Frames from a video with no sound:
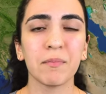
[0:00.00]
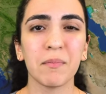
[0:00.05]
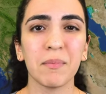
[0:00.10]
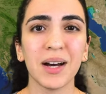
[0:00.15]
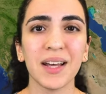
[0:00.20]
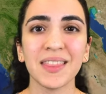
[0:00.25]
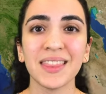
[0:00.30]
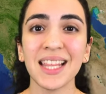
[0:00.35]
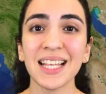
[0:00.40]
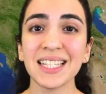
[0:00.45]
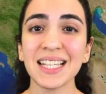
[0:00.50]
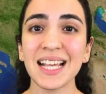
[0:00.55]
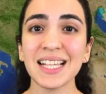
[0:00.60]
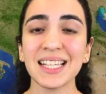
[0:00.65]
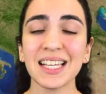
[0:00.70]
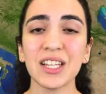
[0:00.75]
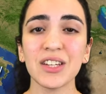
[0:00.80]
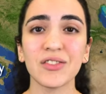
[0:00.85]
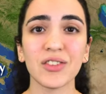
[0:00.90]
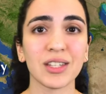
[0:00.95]
But this
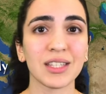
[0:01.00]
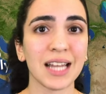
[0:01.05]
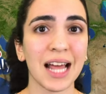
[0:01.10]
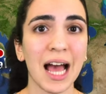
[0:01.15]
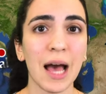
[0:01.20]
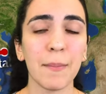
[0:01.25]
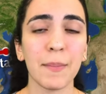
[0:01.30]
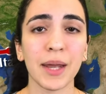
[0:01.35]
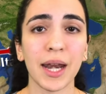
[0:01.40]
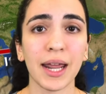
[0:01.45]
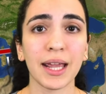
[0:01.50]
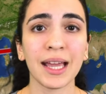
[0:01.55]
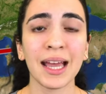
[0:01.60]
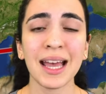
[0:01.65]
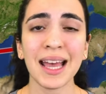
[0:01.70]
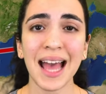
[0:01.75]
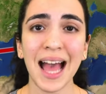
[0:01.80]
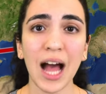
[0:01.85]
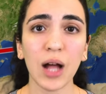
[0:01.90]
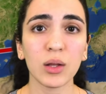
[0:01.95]
isn't just happening
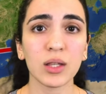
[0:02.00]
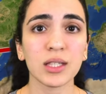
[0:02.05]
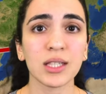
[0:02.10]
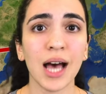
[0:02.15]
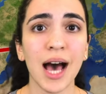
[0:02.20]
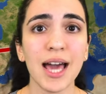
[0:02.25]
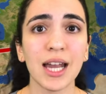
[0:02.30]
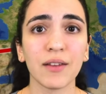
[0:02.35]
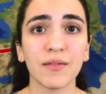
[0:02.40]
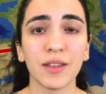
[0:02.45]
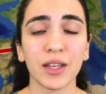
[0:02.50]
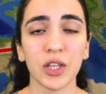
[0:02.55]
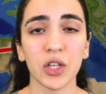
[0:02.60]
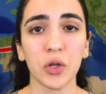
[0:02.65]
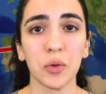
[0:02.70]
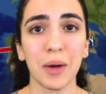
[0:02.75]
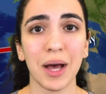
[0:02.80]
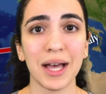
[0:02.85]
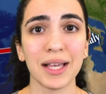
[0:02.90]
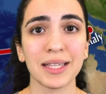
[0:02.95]
outside of the
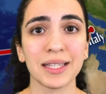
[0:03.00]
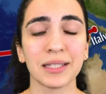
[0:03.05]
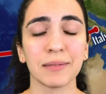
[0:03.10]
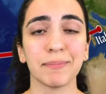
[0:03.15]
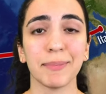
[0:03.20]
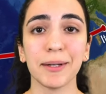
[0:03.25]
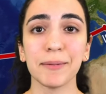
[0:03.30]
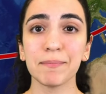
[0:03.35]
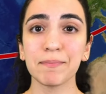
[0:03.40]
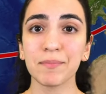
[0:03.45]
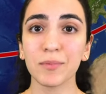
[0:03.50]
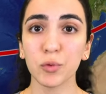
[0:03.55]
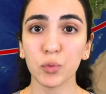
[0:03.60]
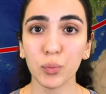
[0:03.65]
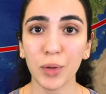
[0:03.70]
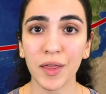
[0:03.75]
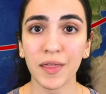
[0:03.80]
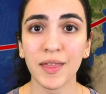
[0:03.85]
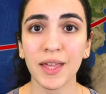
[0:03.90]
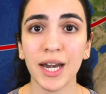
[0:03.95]
U S, but
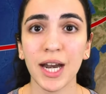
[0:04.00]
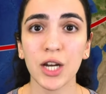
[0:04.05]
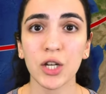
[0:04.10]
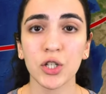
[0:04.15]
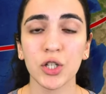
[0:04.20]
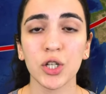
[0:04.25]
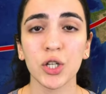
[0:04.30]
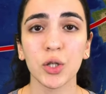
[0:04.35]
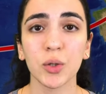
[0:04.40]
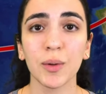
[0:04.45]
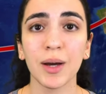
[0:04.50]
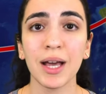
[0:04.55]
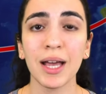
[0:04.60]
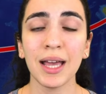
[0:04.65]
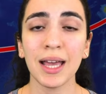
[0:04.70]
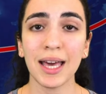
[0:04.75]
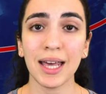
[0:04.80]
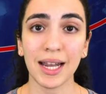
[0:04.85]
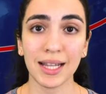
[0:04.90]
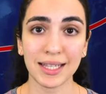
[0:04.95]
within it too,
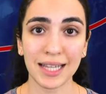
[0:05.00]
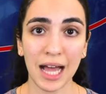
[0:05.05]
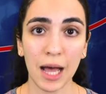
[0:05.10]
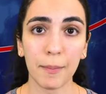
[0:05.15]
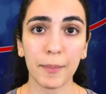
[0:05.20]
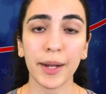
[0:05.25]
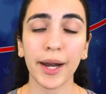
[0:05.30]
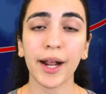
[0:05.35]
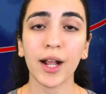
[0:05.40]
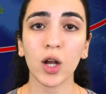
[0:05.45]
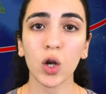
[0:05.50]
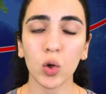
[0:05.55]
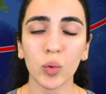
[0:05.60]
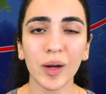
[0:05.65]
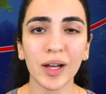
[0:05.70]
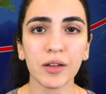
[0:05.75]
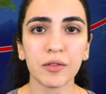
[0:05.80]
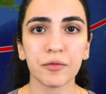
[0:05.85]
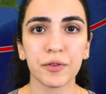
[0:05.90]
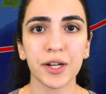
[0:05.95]
and it's happening
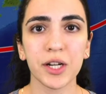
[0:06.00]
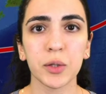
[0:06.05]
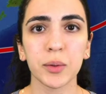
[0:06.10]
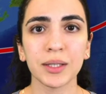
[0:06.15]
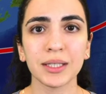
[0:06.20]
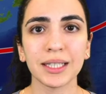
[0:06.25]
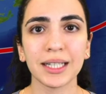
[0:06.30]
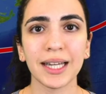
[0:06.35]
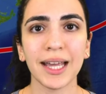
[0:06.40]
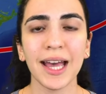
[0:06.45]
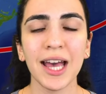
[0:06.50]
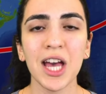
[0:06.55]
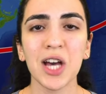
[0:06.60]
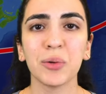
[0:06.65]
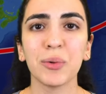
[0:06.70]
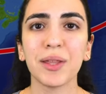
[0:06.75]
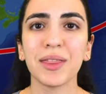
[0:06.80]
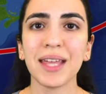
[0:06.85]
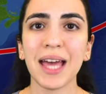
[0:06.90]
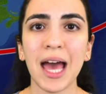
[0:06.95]
quite frequently
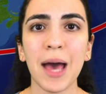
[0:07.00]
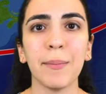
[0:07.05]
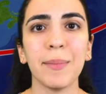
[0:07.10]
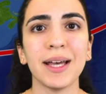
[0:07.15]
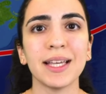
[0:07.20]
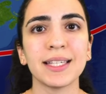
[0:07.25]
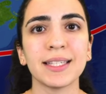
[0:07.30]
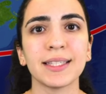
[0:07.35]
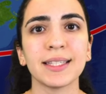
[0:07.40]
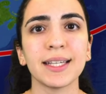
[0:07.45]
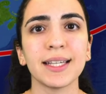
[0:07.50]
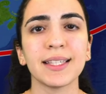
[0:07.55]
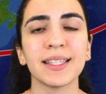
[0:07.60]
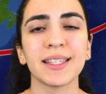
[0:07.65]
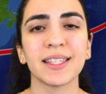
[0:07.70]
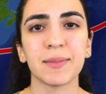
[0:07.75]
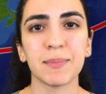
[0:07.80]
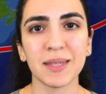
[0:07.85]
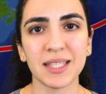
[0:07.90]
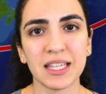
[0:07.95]
with M S Cs
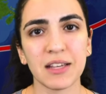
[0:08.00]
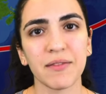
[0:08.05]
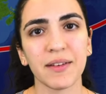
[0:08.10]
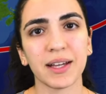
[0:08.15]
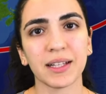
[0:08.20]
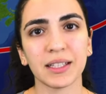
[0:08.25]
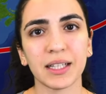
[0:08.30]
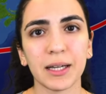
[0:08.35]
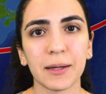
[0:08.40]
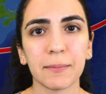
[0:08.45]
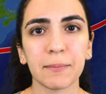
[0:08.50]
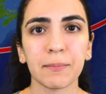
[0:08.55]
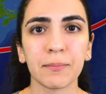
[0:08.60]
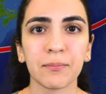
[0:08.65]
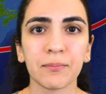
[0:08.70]
specifically.